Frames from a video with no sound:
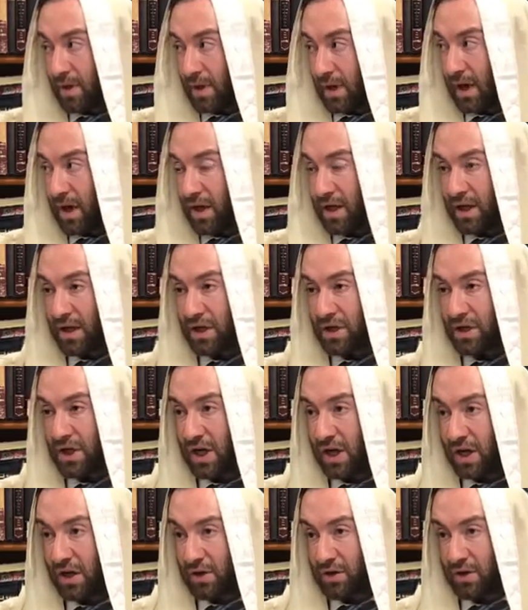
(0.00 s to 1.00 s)
Hugging a
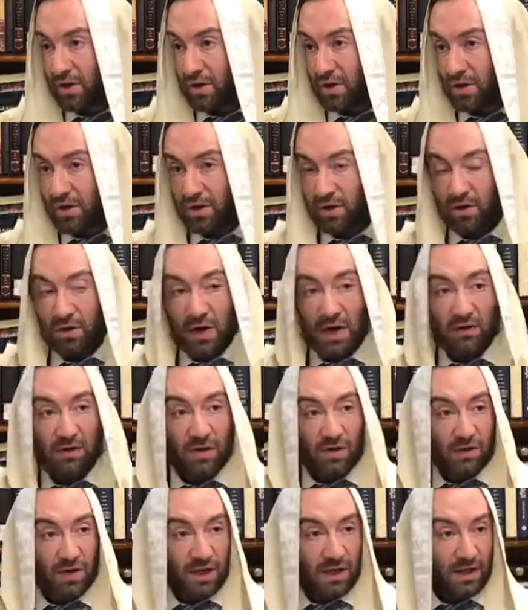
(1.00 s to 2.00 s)
child, you're
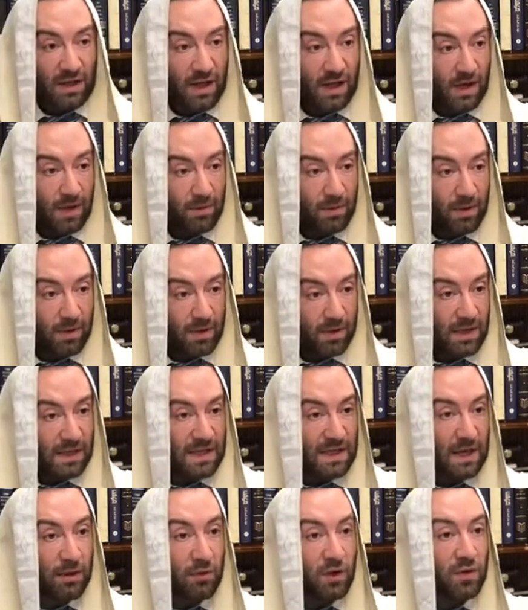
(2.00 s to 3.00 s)
having great time.
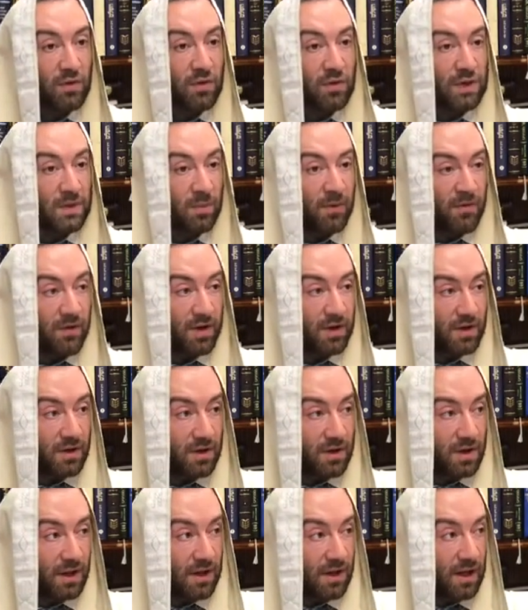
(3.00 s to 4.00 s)
That's how you have to feel
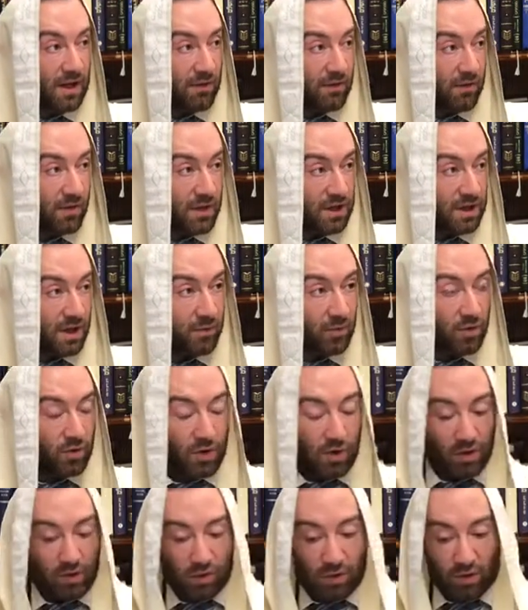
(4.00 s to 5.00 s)
the love of Hashem through
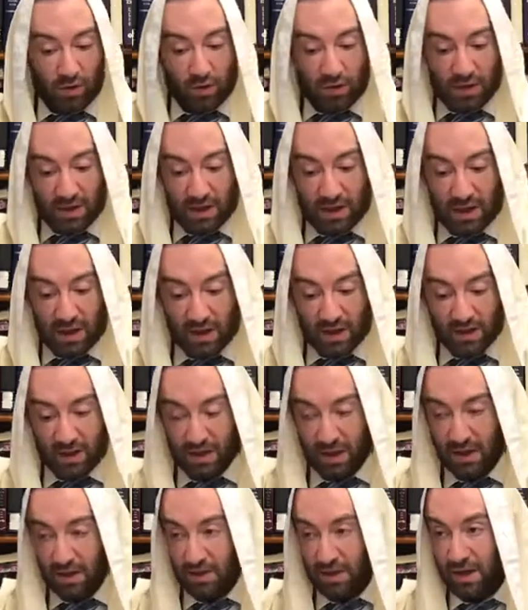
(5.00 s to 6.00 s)
the whole entire
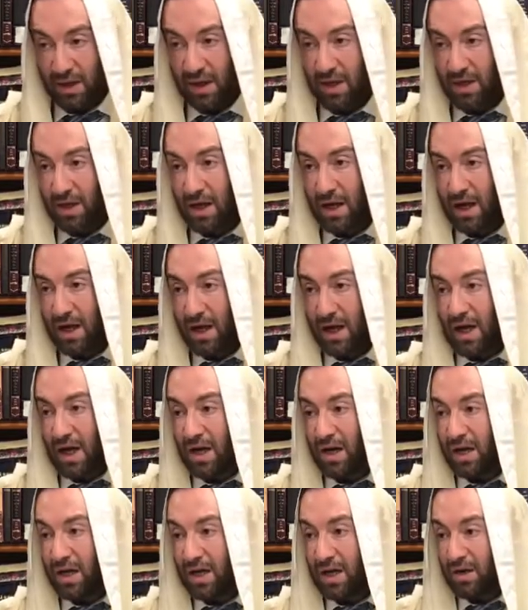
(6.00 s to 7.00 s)
day, not
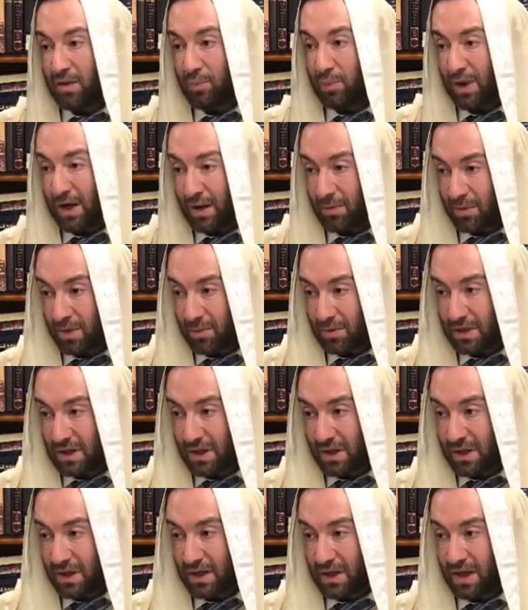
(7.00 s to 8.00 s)
hugging the problems,
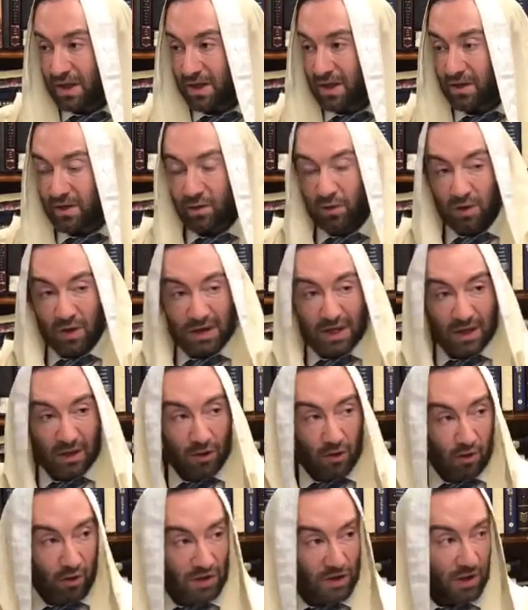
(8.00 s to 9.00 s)
not get
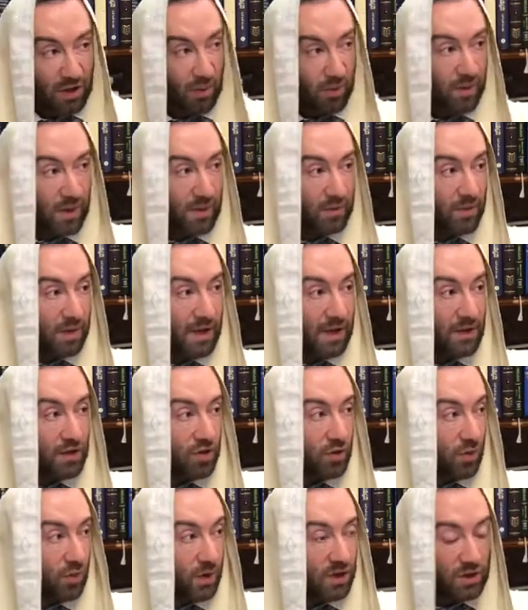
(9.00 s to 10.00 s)
lost in our problems. We get
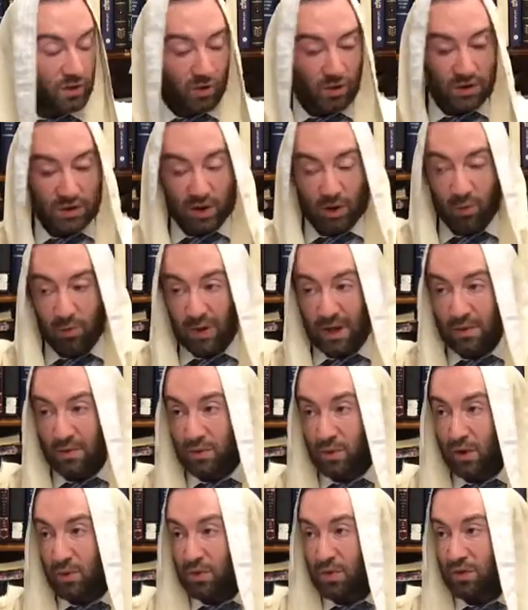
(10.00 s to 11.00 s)
so much lost in our
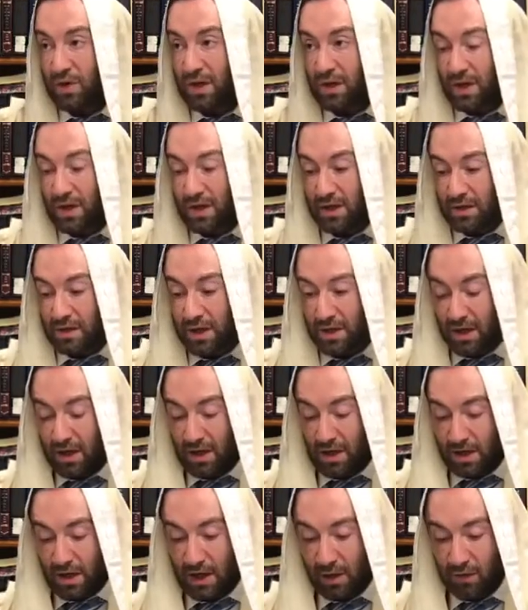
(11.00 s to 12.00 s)
problems, we don't realize
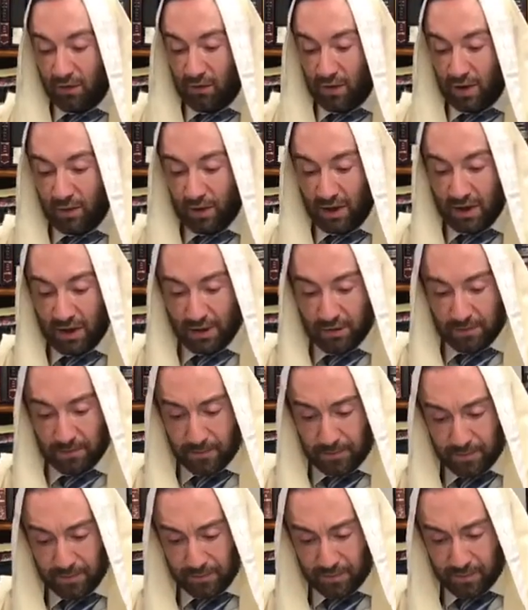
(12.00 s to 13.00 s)
how far we gone.
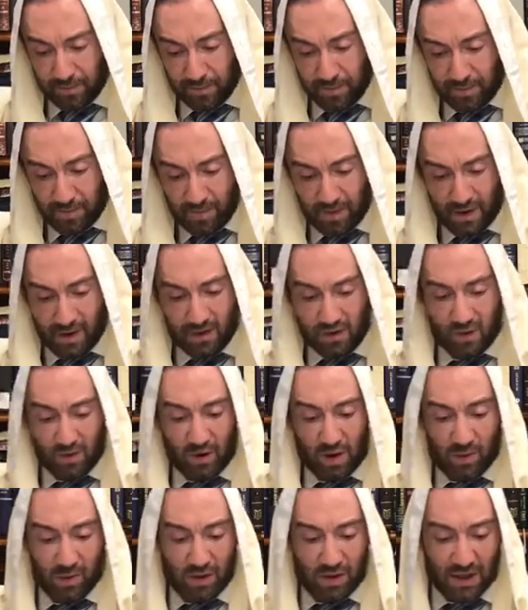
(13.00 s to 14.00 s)
So
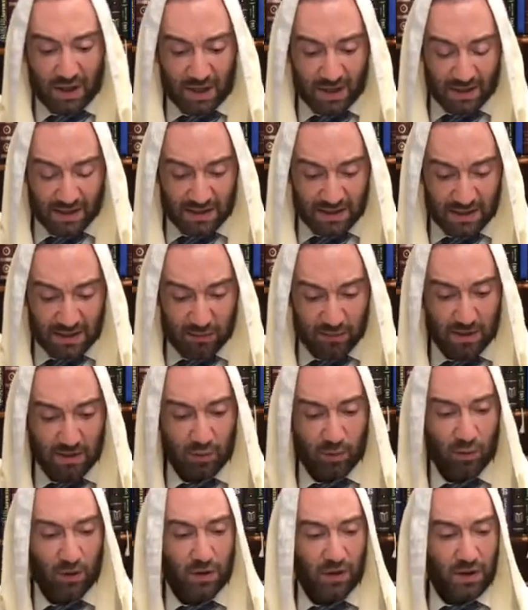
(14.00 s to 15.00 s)
Rabotai, next time we
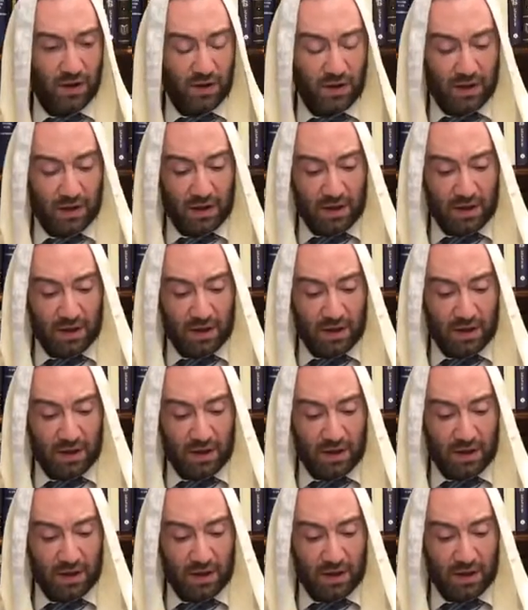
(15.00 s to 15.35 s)
worry,